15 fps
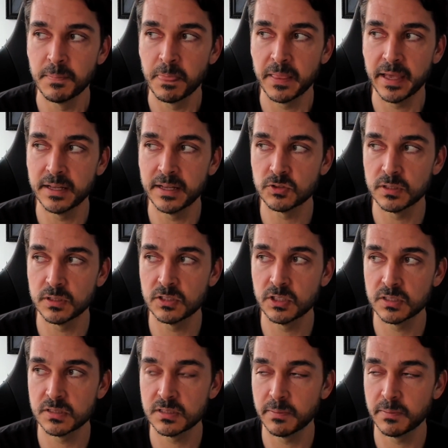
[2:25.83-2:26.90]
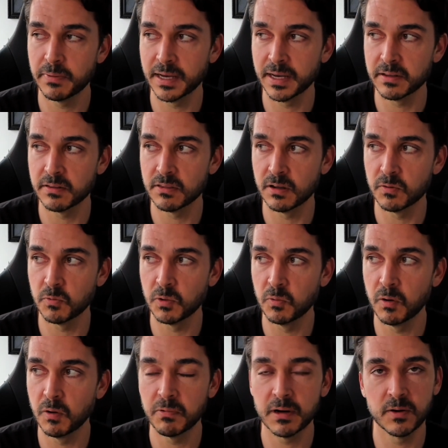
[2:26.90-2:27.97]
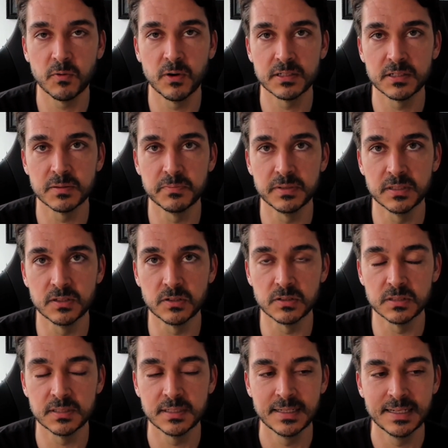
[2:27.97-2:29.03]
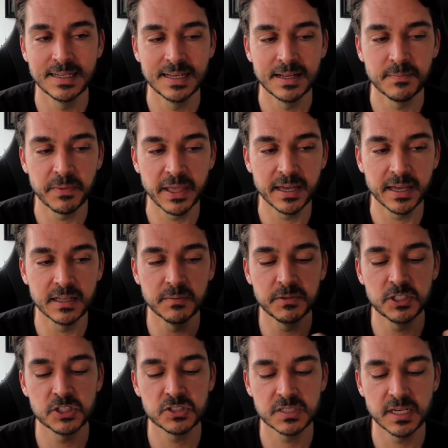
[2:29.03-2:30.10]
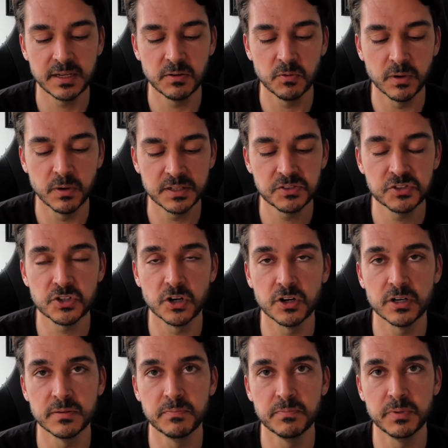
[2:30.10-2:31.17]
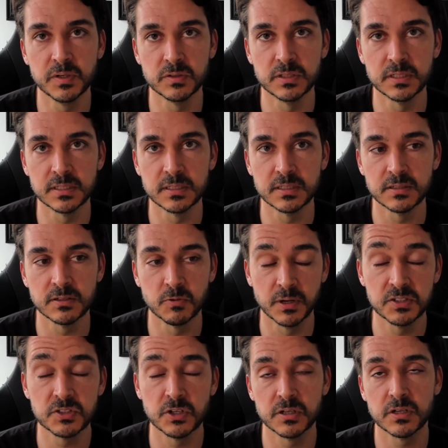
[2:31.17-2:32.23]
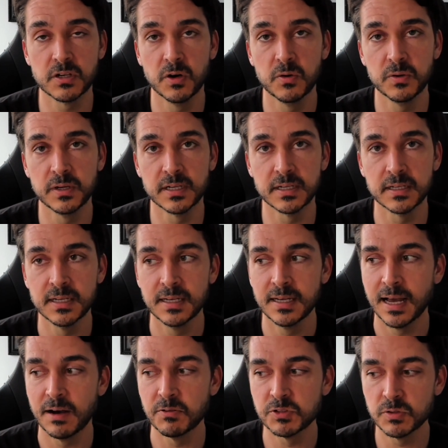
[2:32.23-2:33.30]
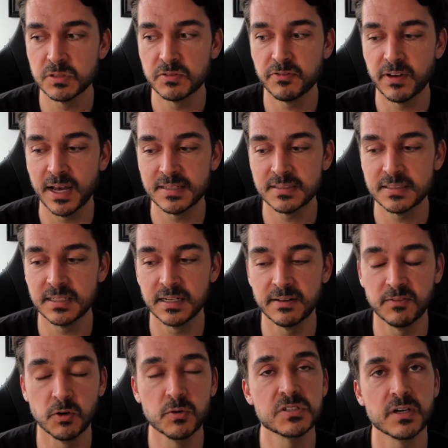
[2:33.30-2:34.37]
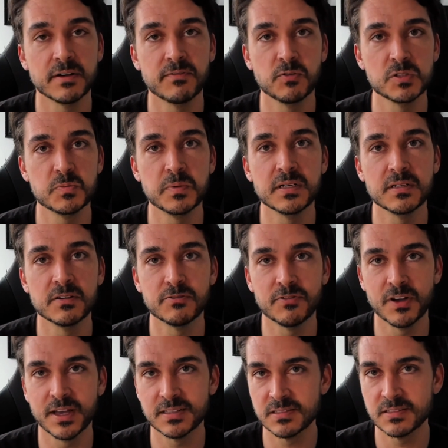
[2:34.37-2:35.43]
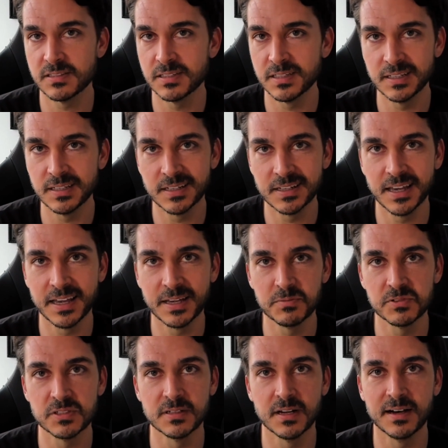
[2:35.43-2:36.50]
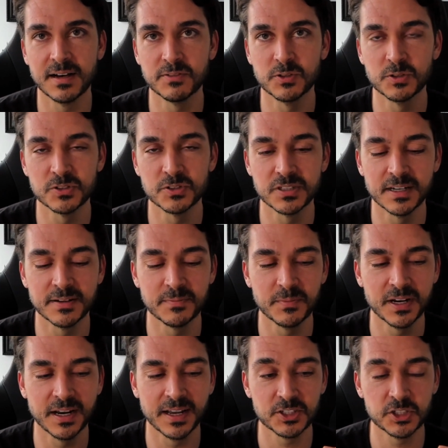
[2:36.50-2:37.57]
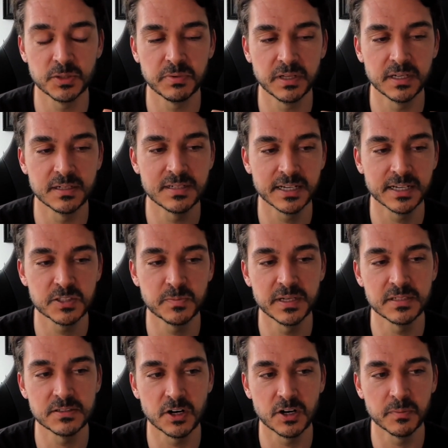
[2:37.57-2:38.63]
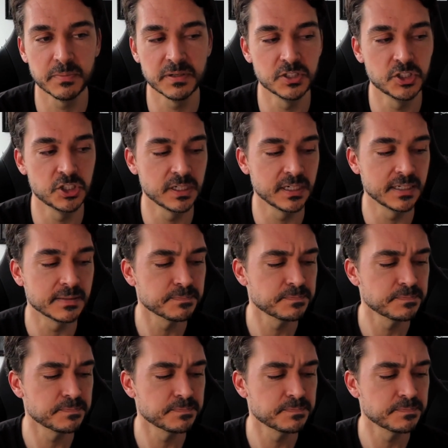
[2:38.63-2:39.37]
And so I took a step back and thought, well, what would I want to build? And let me just say, when I started building or when I started coding, I was always fascinated. I've always been into fantasy games and novels, and I actually played a text-based RPG